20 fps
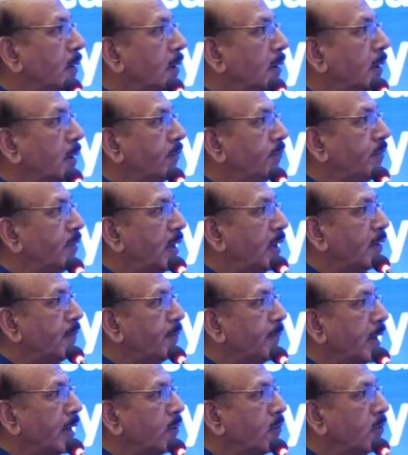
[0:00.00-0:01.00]
If they
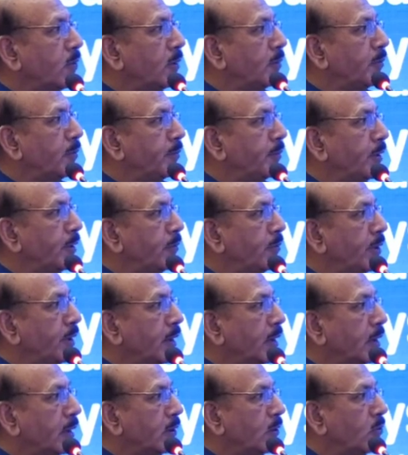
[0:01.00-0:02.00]
have
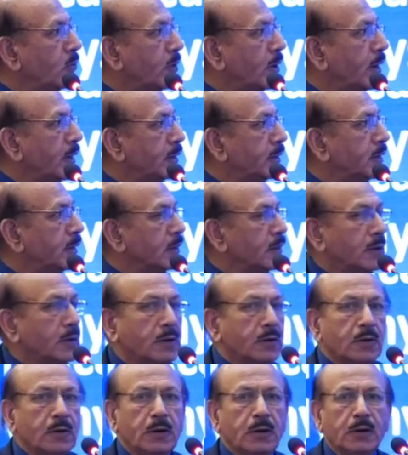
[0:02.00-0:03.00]
microalbuminuria, look at the
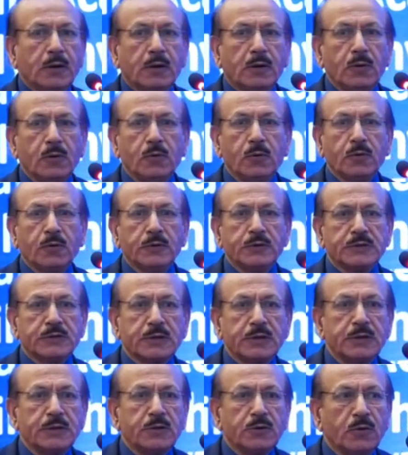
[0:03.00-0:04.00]
glucose
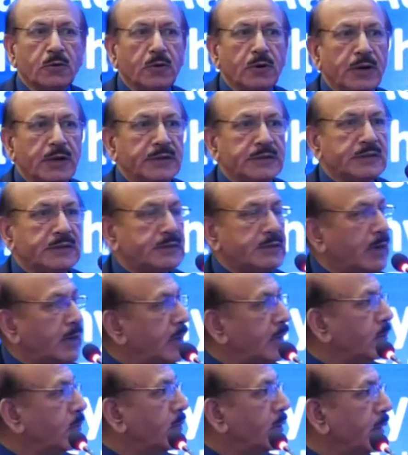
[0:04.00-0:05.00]
control. Is it
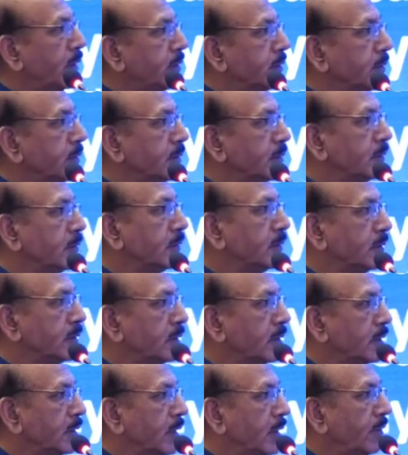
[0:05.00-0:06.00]
adequate?
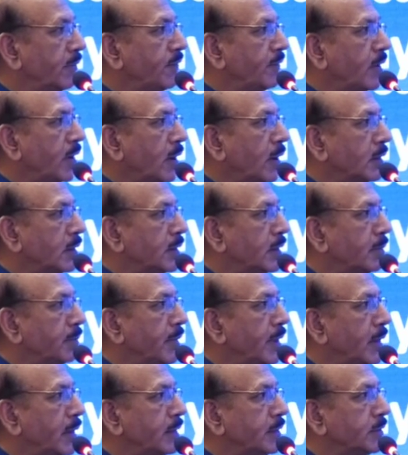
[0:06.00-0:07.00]
If not,
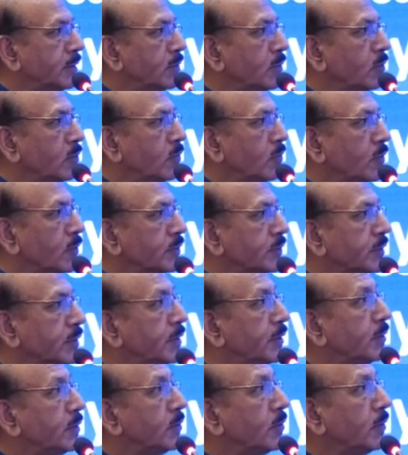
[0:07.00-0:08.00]
then manage the glucose
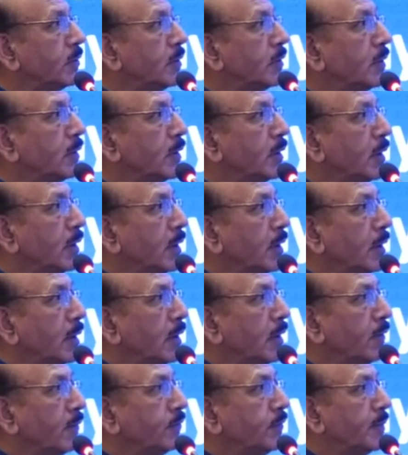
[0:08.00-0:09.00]
control.
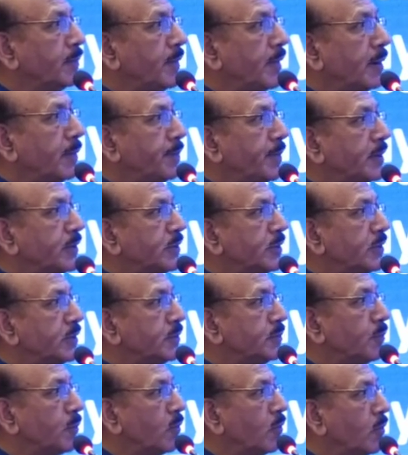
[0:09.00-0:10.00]
If the blood pressure
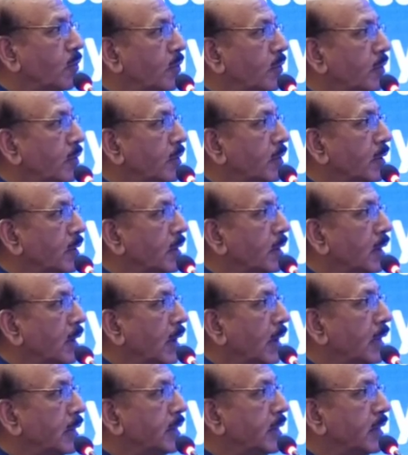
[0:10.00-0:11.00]
is more
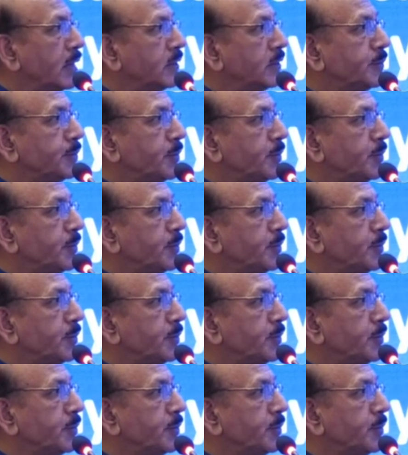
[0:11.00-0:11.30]
and there is